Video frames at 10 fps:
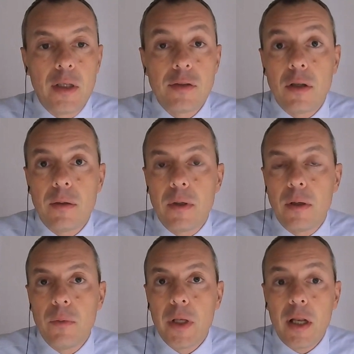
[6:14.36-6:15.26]
So
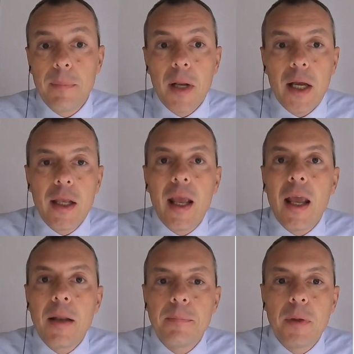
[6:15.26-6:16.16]
we can apply
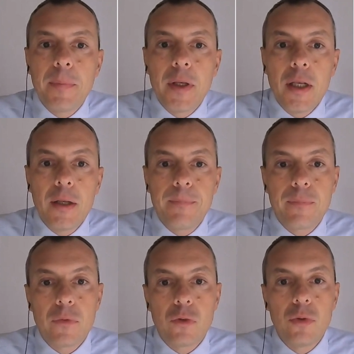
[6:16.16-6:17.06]
NPPE
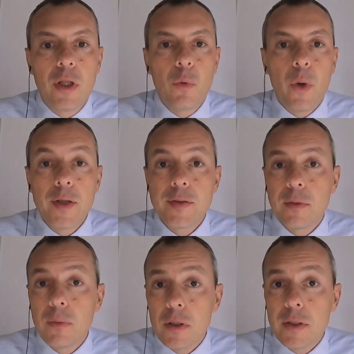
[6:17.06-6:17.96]
to the
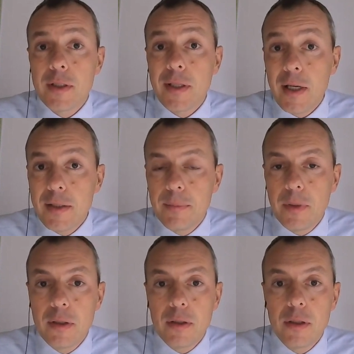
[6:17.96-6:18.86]
wastewater
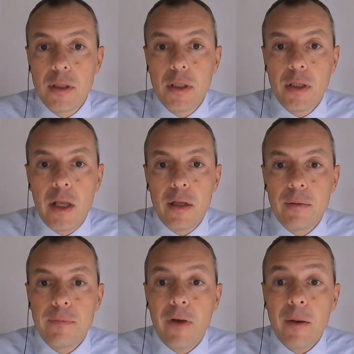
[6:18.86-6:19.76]
treatment
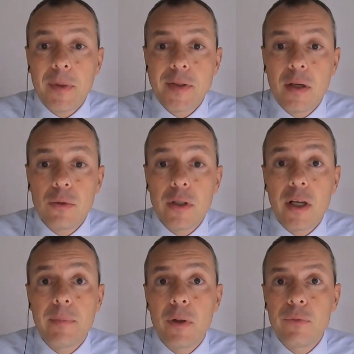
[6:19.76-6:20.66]
in pharmaceutical
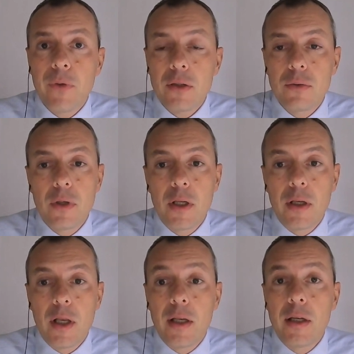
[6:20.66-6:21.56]

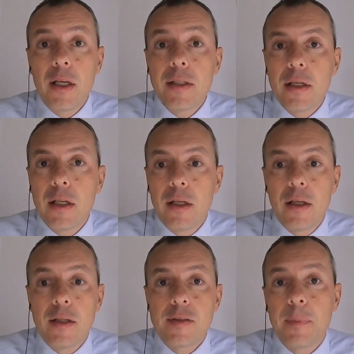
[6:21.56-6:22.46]
manufacturing in Italy,
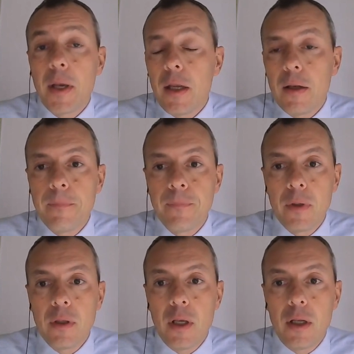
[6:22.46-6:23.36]
in Spain,
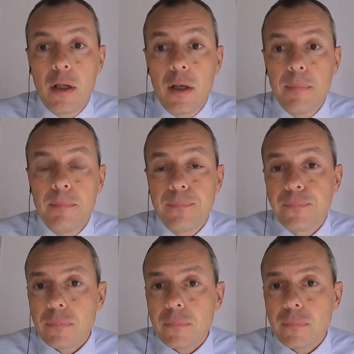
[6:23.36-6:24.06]
in